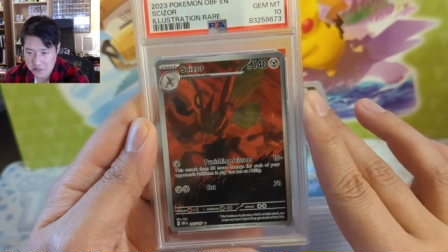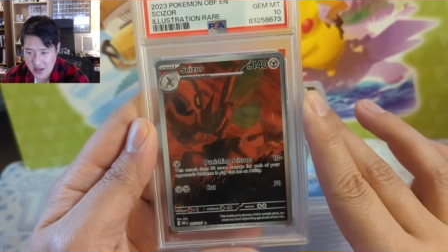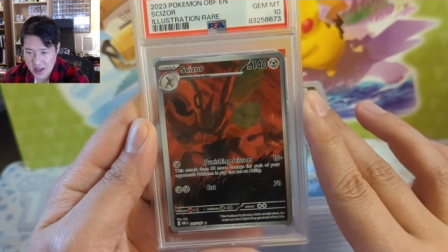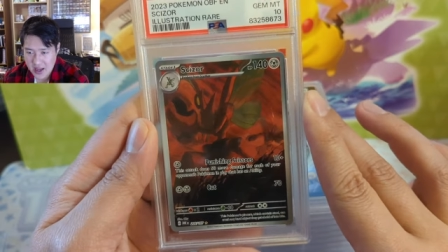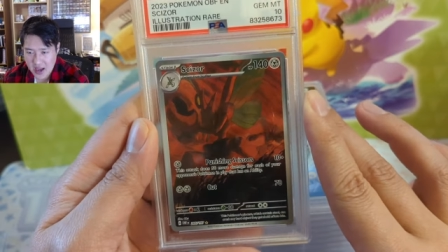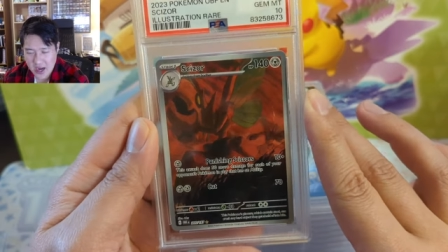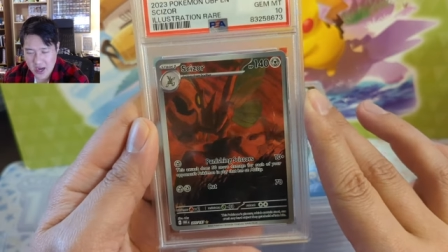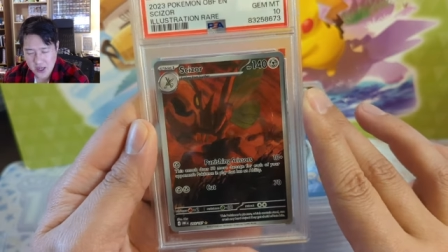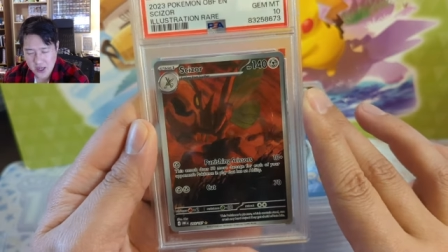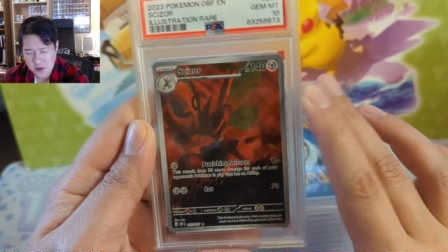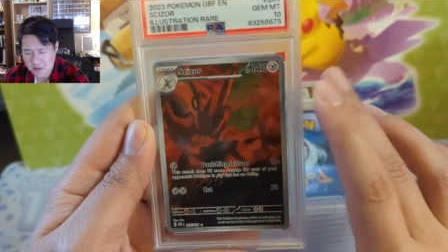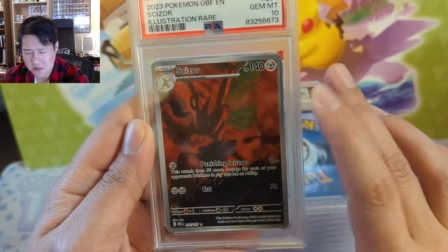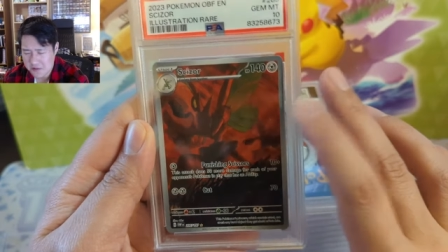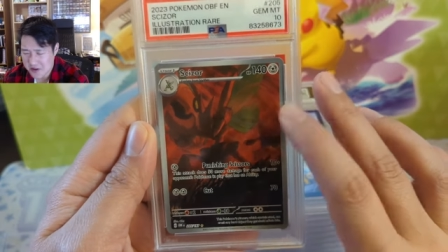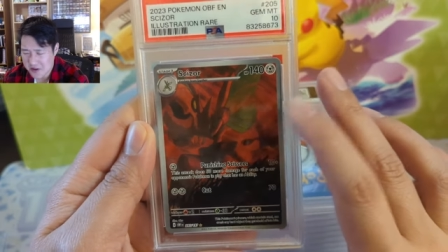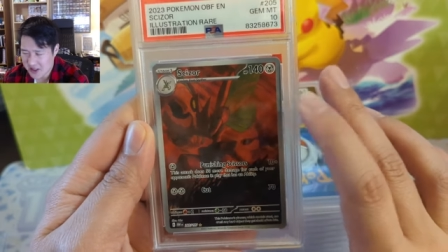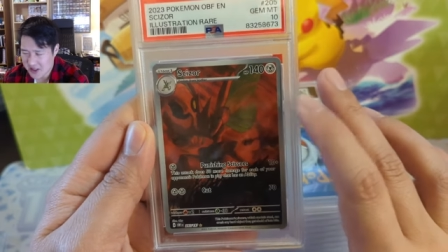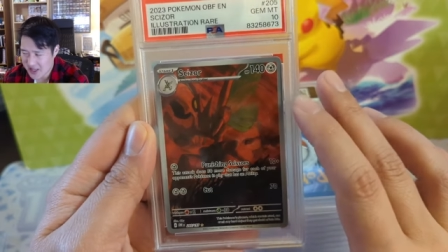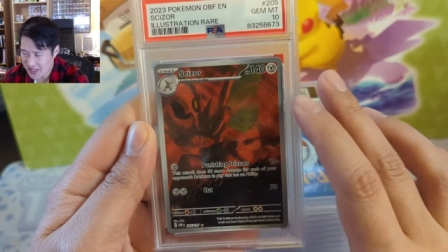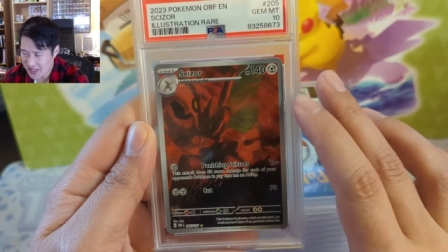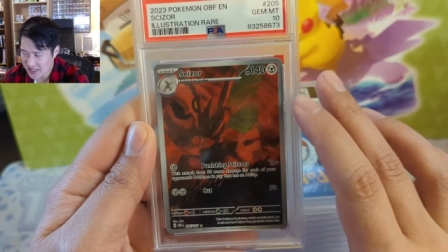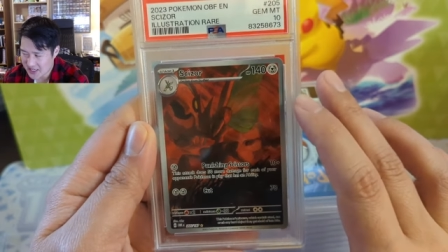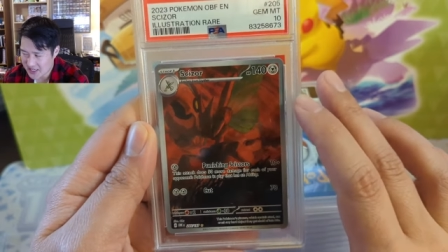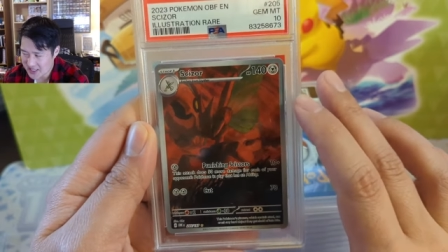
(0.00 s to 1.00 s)
I do feel
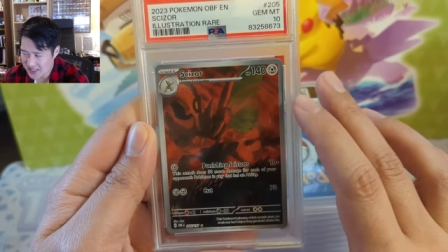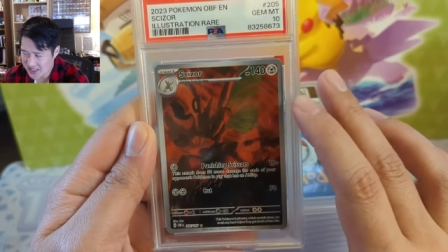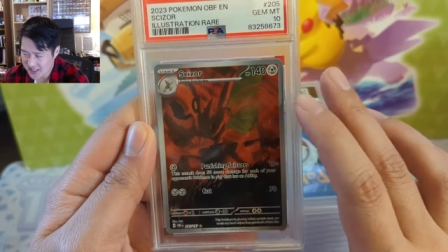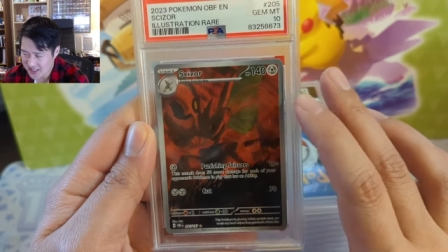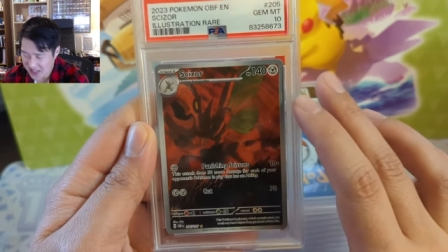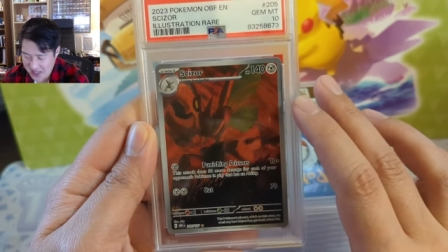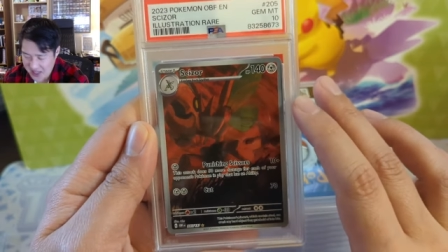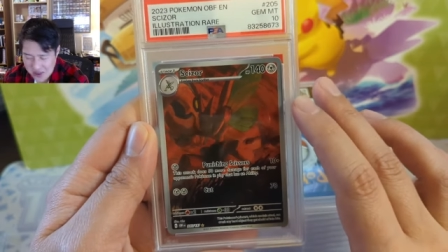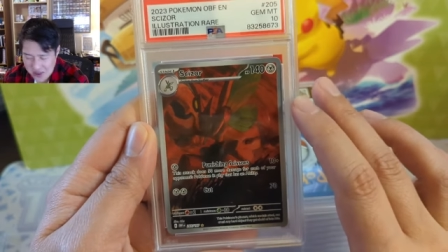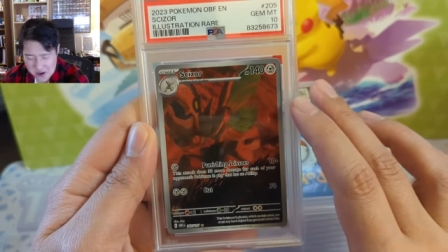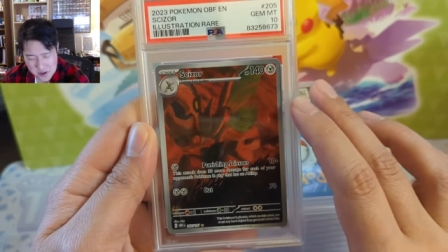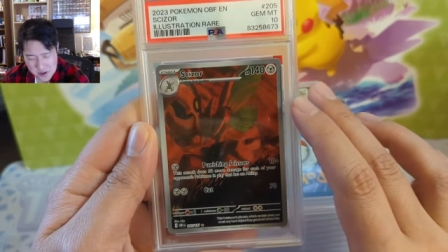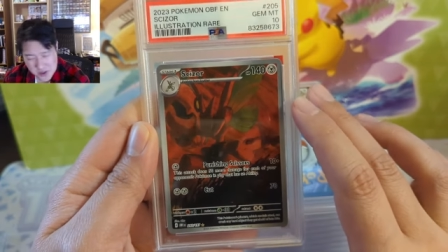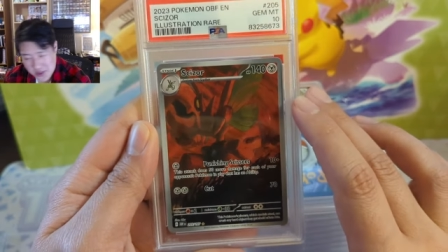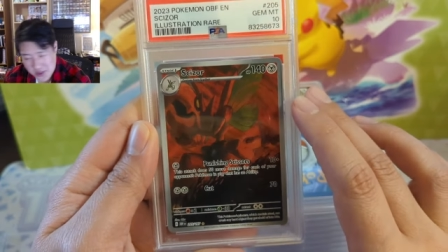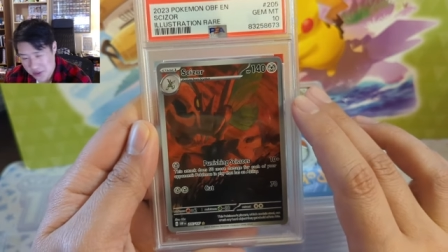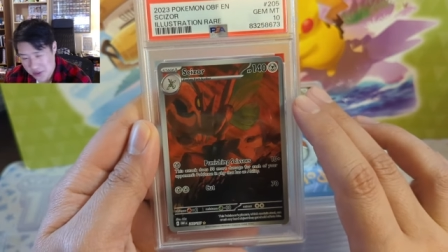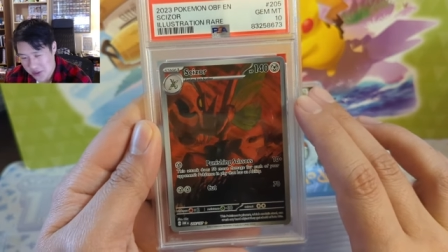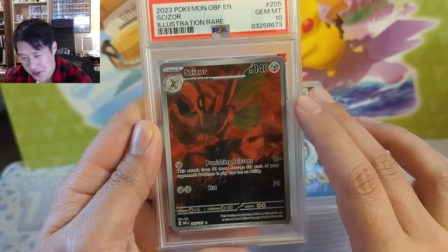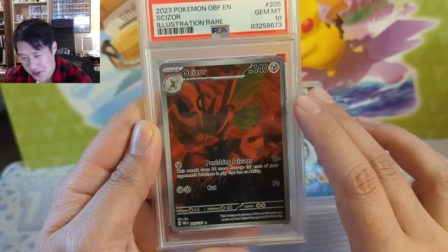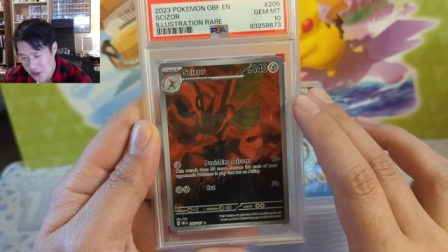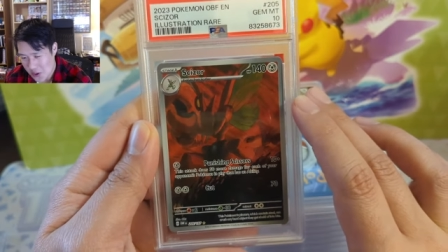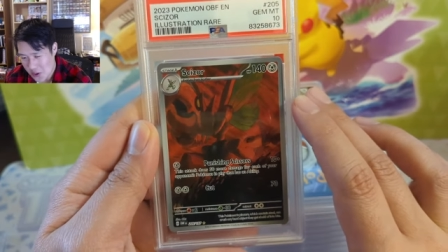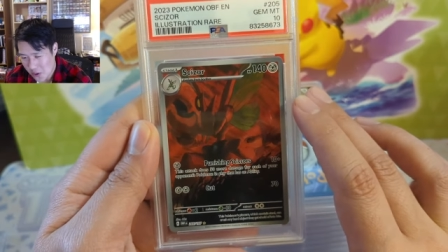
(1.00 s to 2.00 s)
like Scyther was a
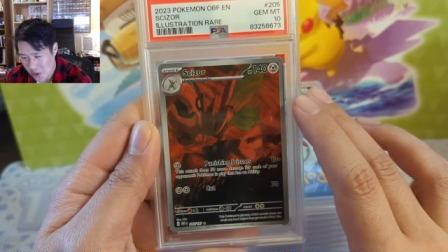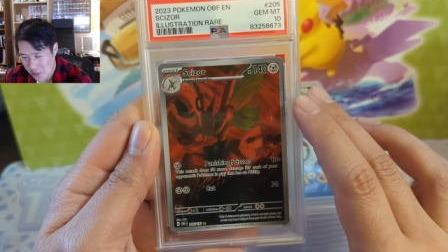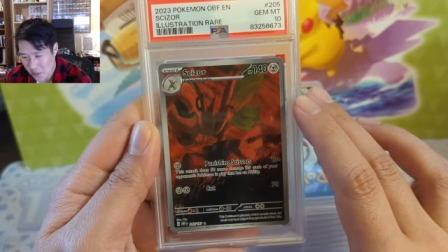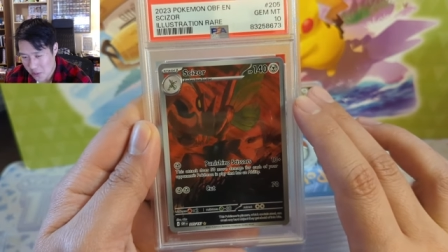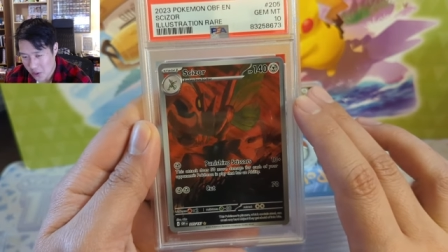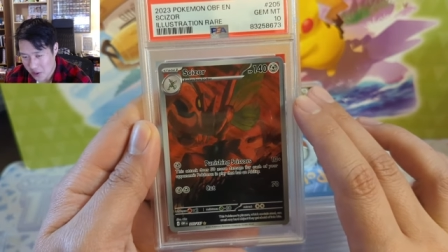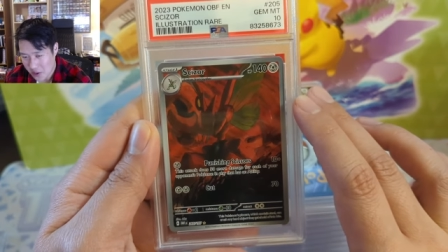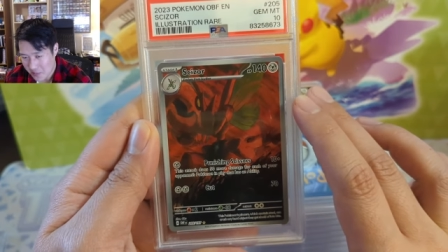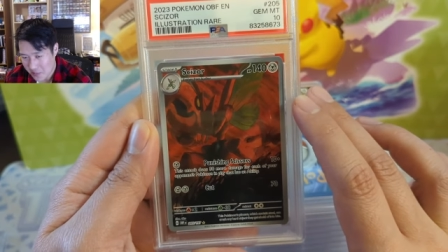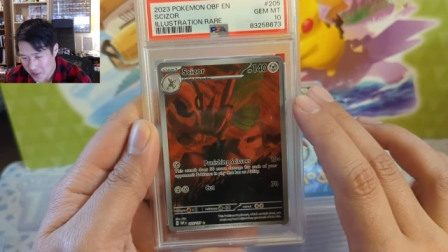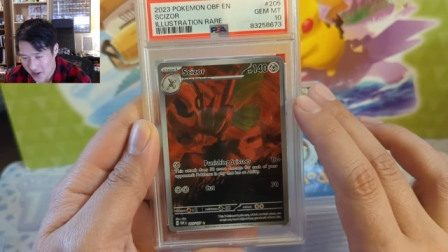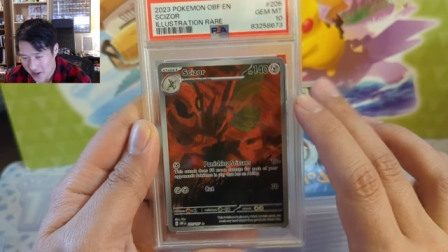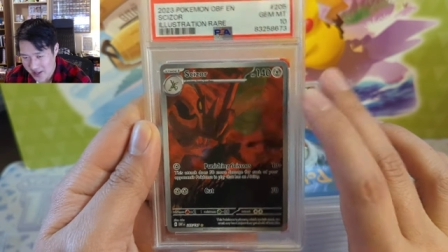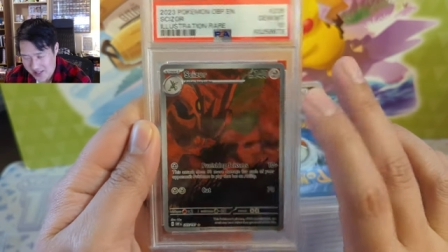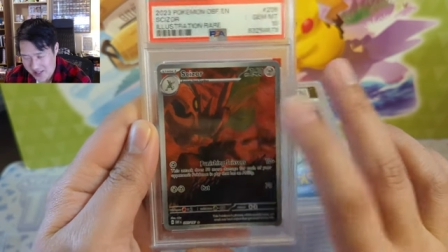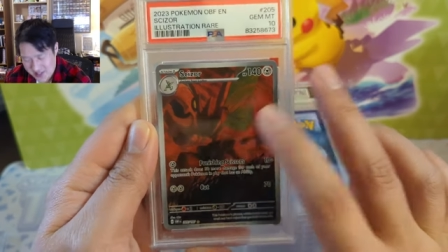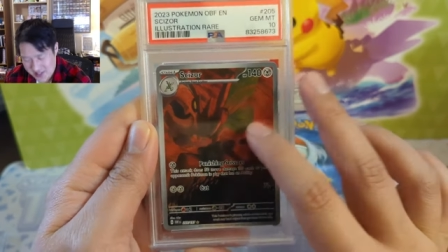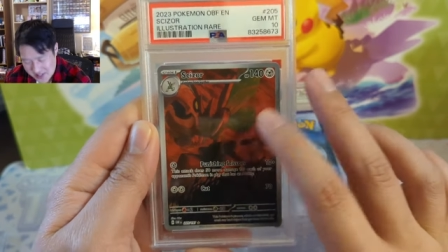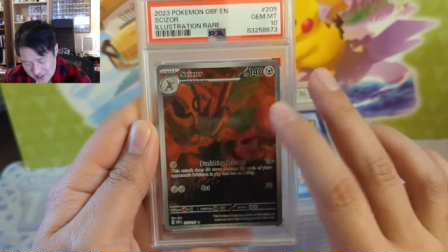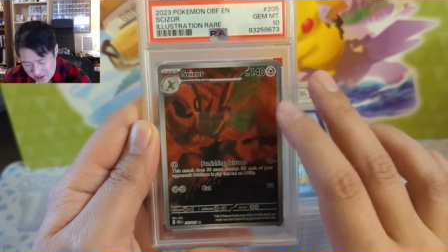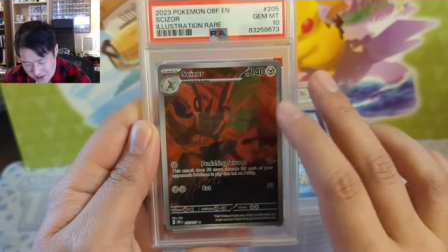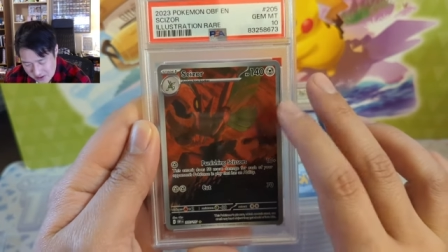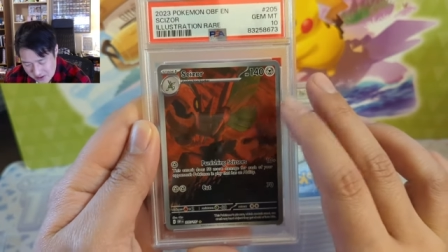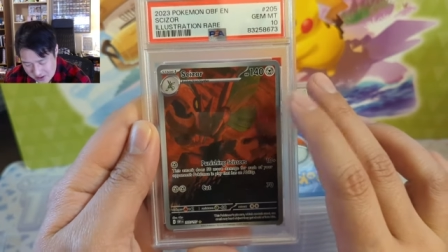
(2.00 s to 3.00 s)
really cool Pokemon and
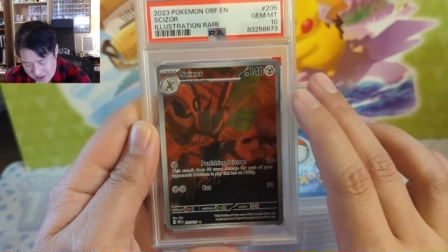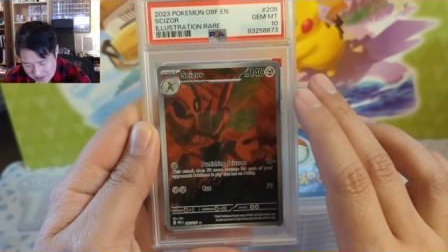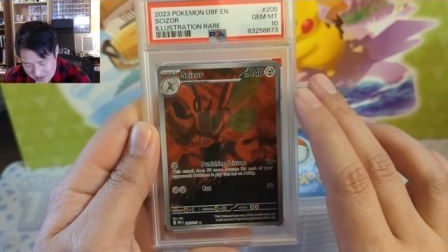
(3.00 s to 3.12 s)
Scizor is